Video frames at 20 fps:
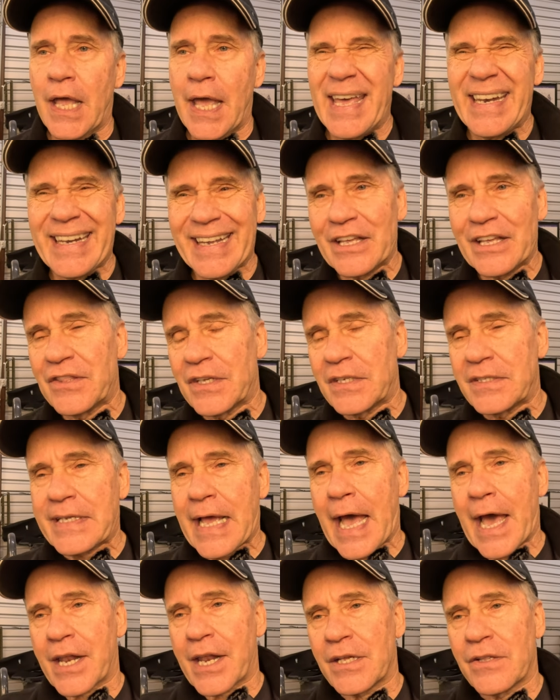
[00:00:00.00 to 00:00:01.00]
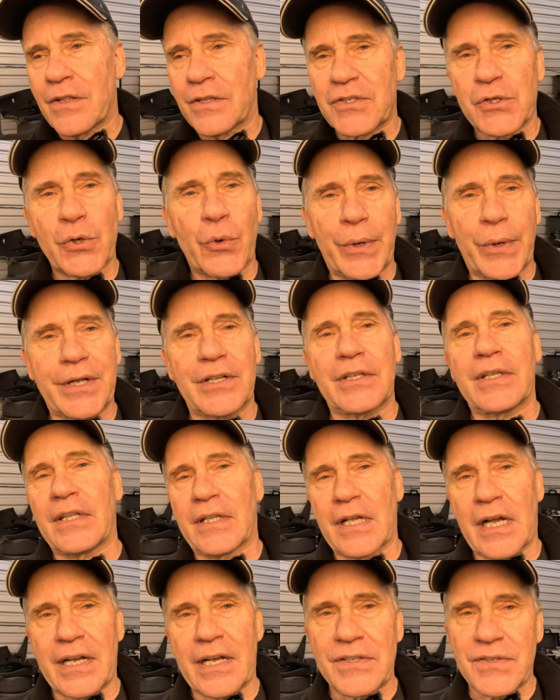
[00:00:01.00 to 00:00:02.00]
And again, the data, the squiggly
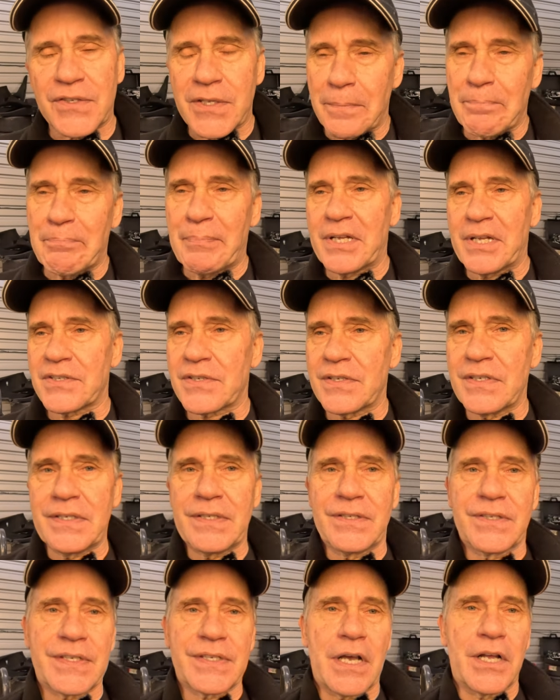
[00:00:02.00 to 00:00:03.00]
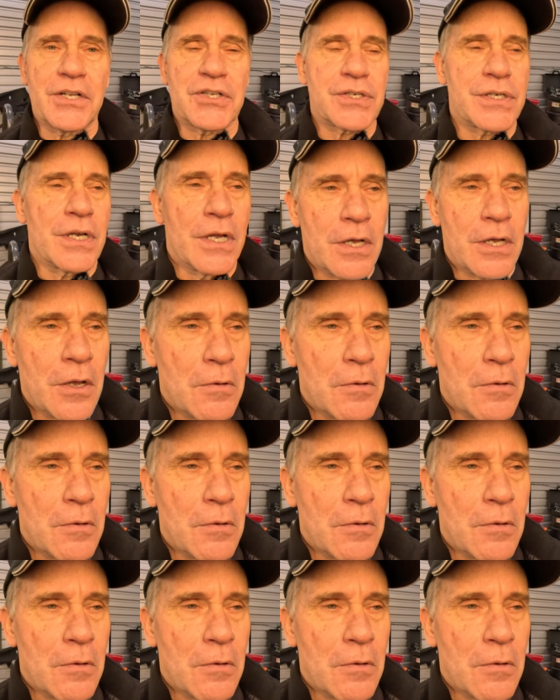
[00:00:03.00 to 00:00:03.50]
lines, the bits and such,